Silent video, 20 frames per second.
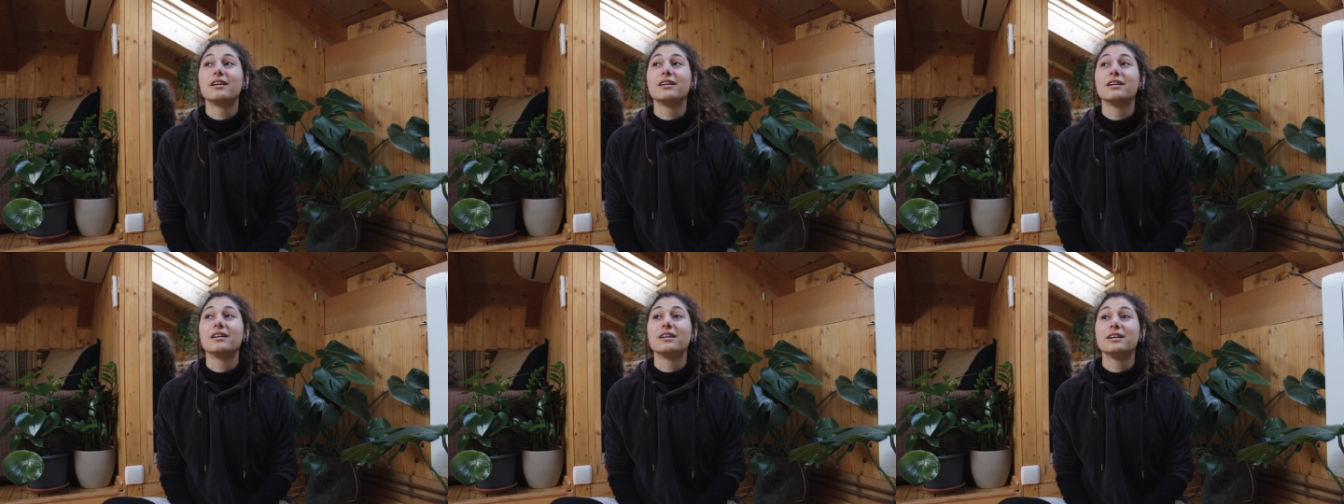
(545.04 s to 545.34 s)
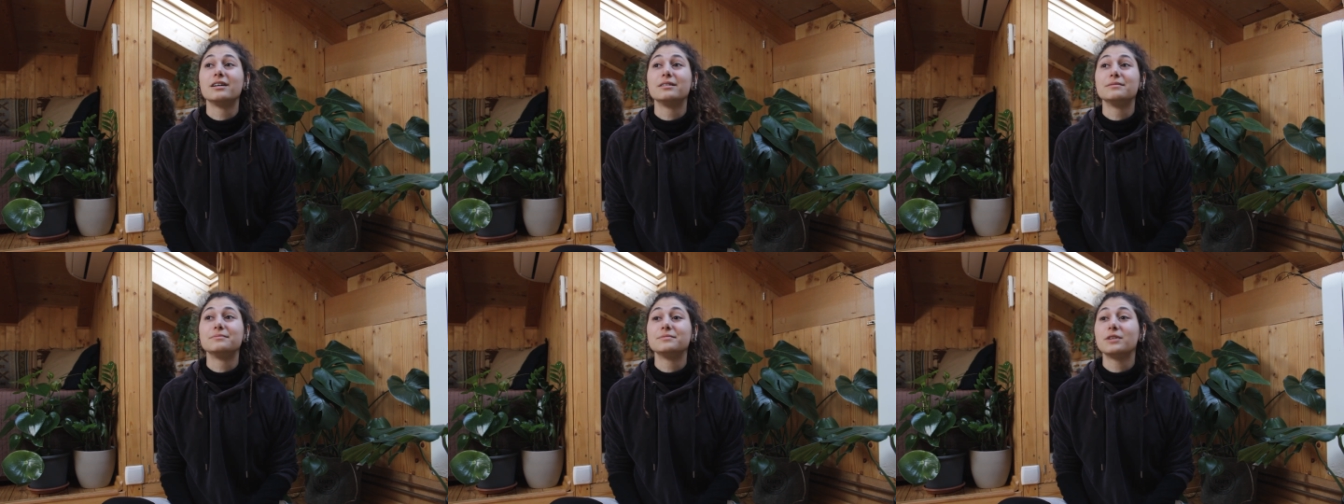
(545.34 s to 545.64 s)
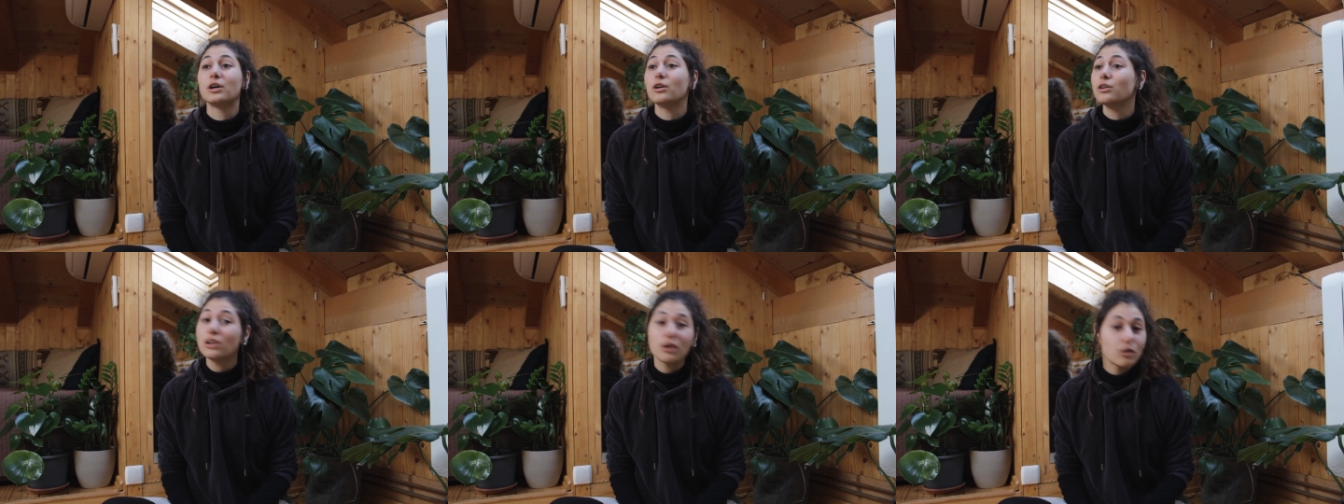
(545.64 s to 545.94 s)
um,
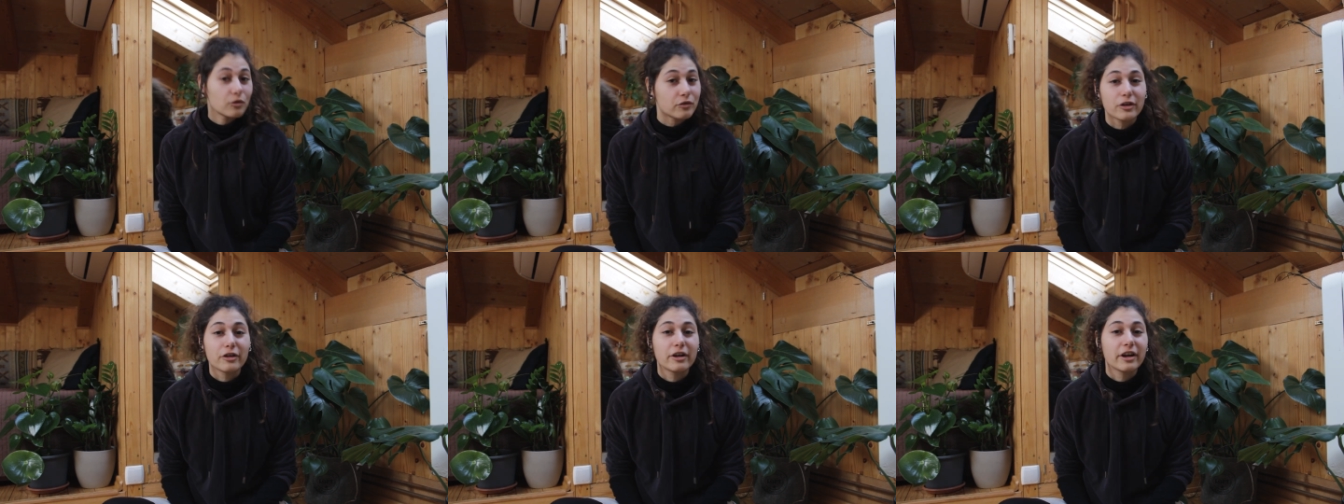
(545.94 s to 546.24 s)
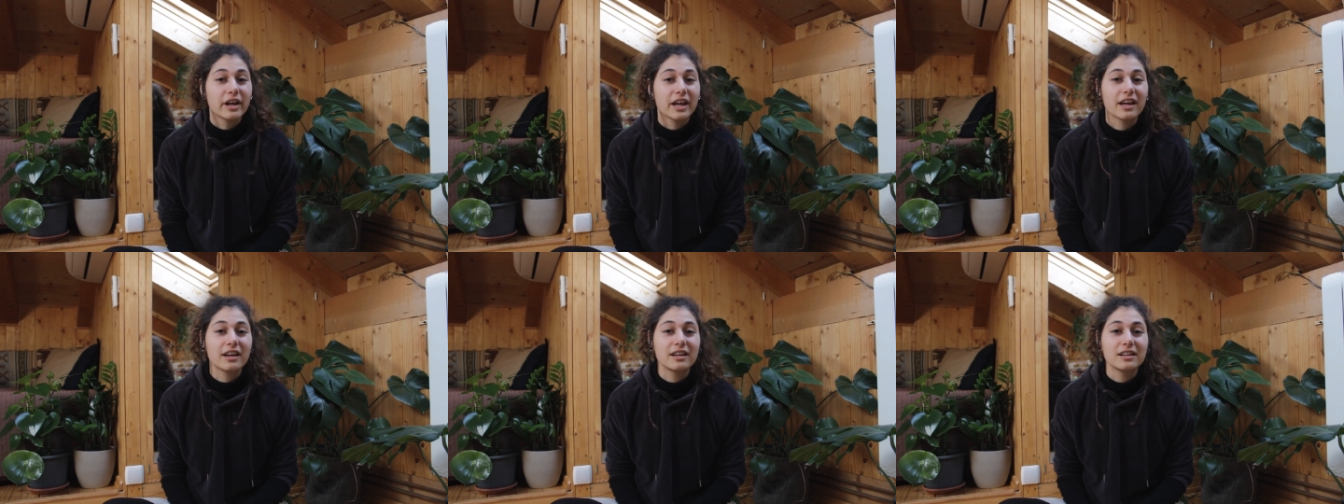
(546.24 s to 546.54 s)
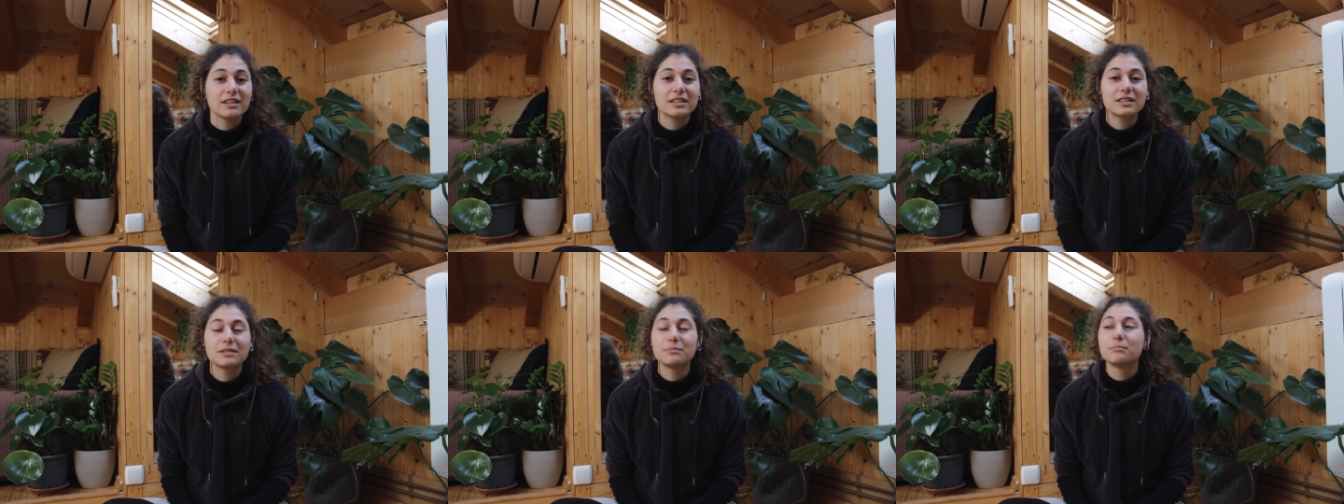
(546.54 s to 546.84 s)
all over
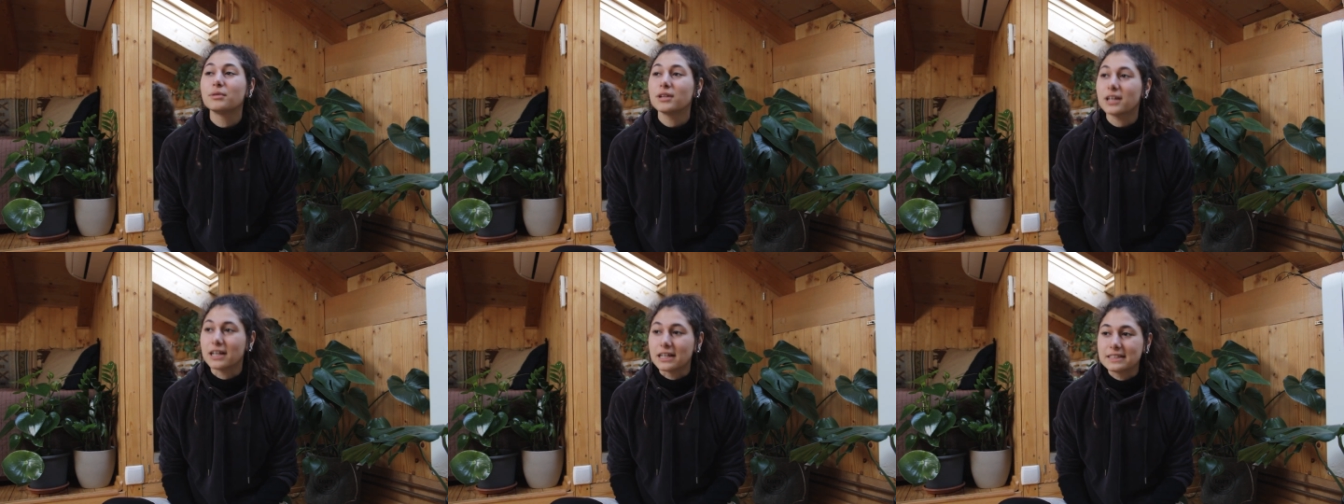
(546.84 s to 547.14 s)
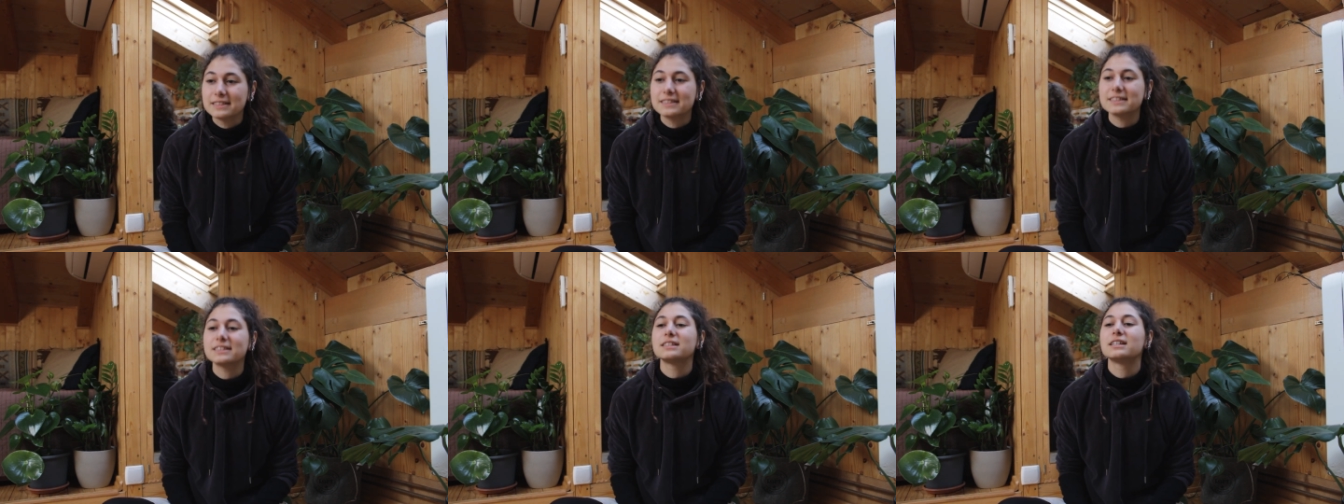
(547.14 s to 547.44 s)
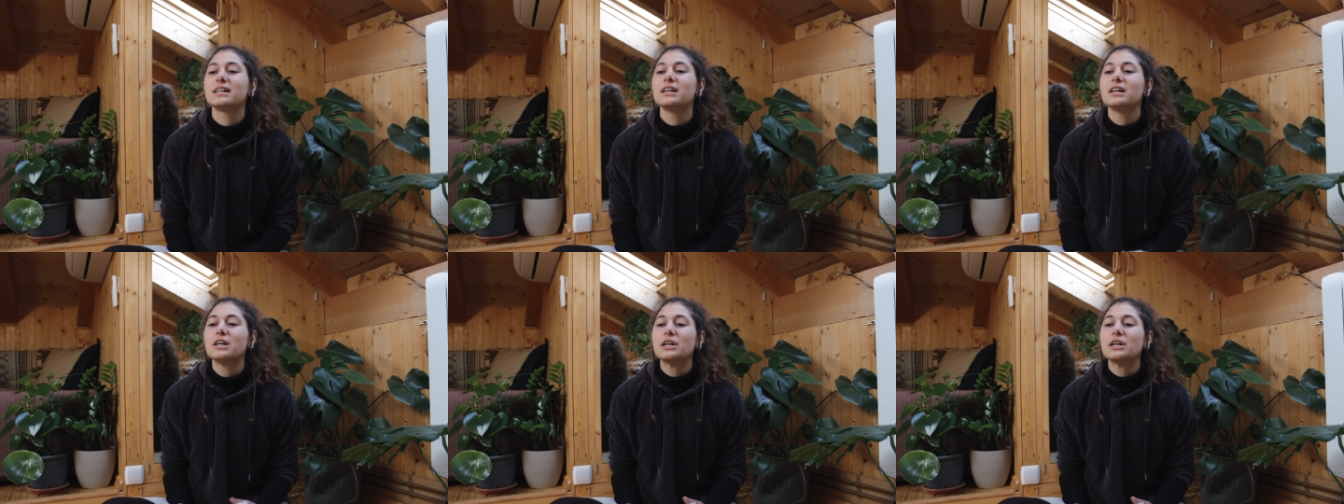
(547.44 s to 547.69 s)
again. Plus,